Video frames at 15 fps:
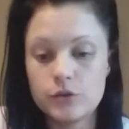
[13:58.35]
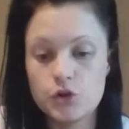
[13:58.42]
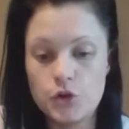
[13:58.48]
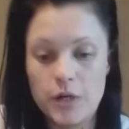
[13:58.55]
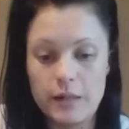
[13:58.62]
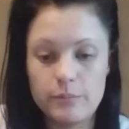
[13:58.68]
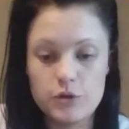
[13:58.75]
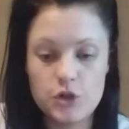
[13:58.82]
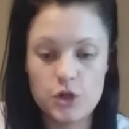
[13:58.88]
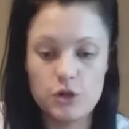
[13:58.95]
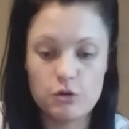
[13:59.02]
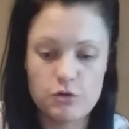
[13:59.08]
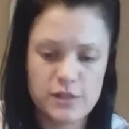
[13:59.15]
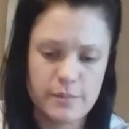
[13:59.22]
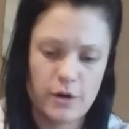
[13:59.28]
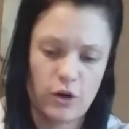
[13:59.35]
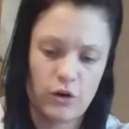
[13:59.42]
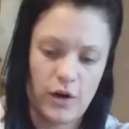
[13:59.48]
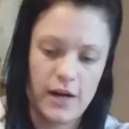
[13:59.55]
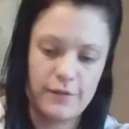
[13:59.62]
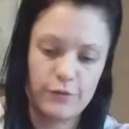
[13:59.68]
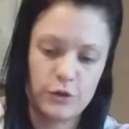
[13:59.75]
dream journals, and my
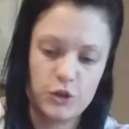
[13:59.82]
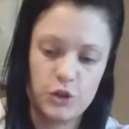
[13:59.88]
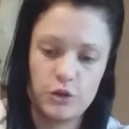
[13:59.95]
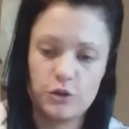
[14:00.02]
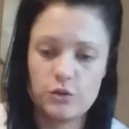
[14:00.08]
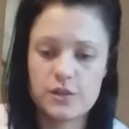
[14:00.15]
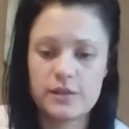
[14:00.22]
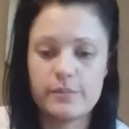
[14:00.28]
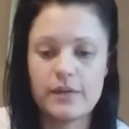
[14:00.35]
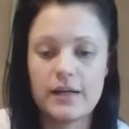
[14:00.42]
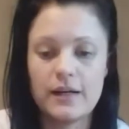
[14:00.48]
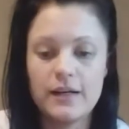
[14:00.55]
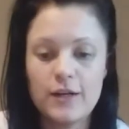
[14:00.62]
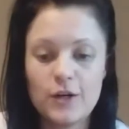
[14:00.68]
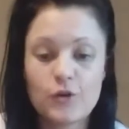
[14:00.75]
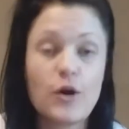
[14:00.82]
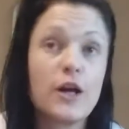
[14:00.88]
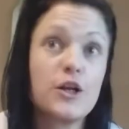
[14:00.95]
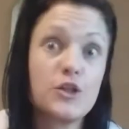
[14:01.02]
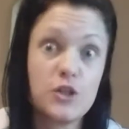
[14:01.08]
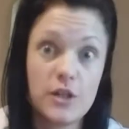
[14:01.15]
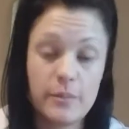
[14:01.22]
grateful journals, and my
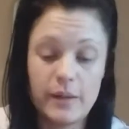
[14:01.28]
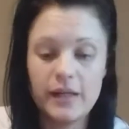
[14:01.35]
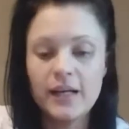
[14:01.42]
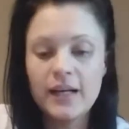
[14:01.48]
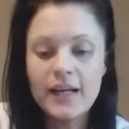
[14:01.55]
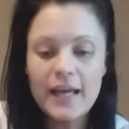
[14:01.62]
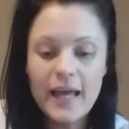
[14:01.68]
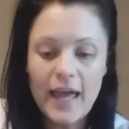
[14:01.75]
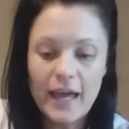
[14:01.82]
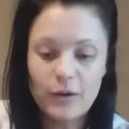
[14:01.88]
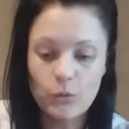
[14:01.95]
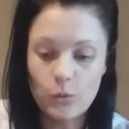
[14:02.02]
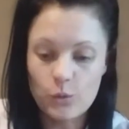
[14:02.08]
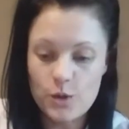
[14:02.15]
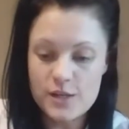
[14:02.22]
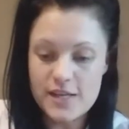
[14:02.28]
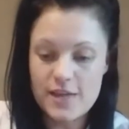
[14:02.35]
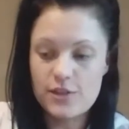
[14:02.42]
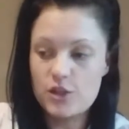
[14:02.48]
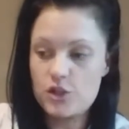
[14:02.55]
gratitude, and all those other